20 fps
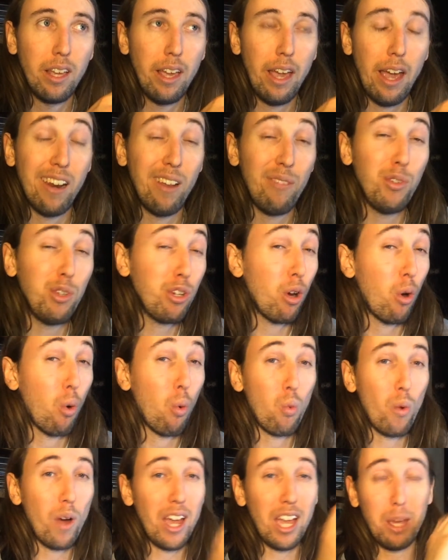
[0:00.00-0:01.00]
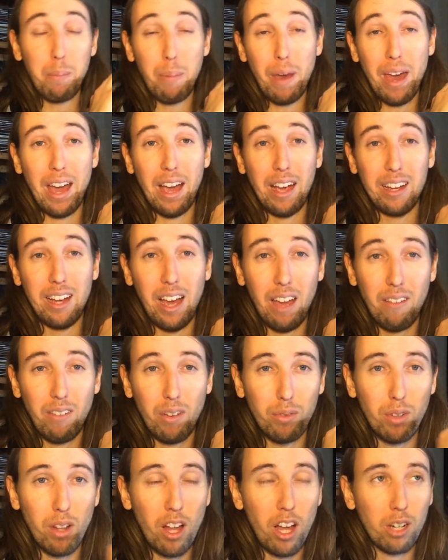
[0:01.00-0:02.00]
And if you go way back, I have a
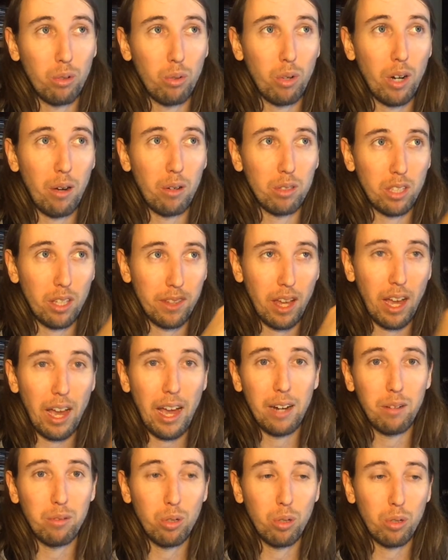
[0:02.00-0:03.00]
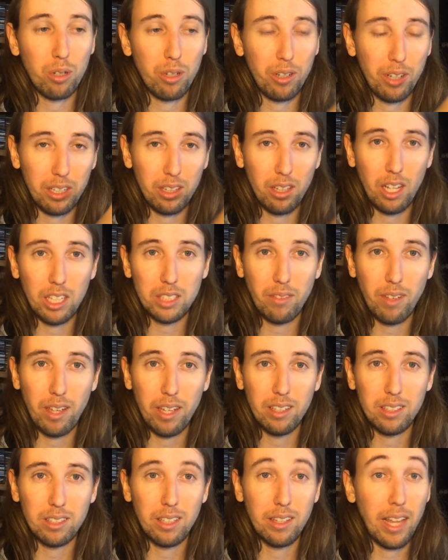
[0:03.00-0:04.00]
vlog where I was on the High Roller in Las
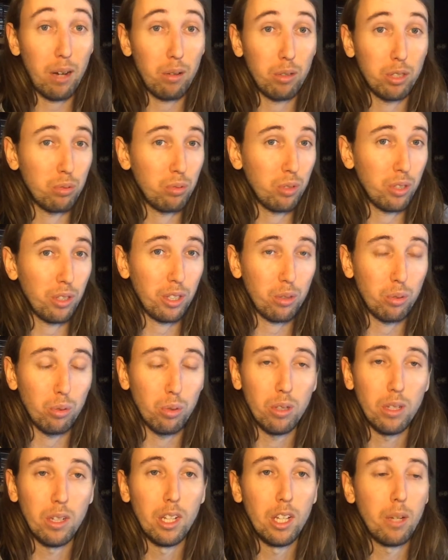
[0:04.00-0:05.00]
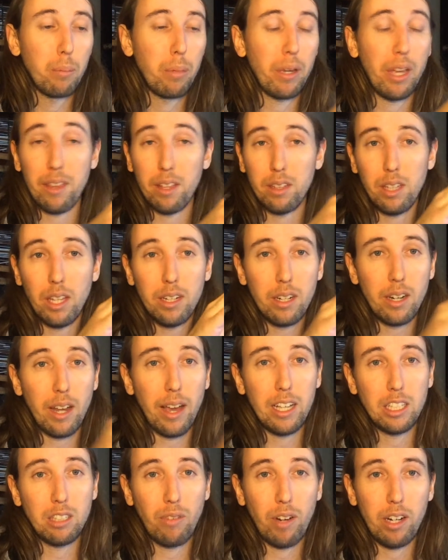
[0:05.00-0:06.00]
Vegas, and that was really cool. But yeah, the London
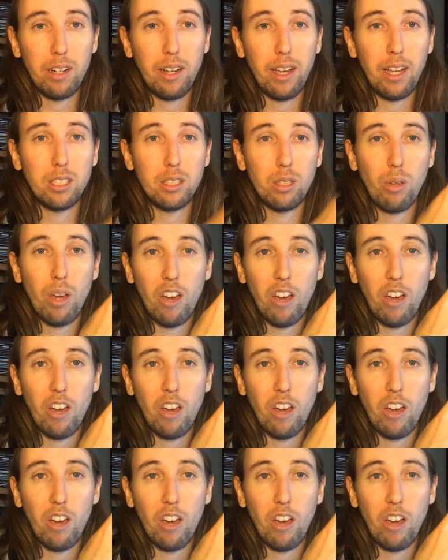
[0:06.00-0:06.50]
Eye is very nice. You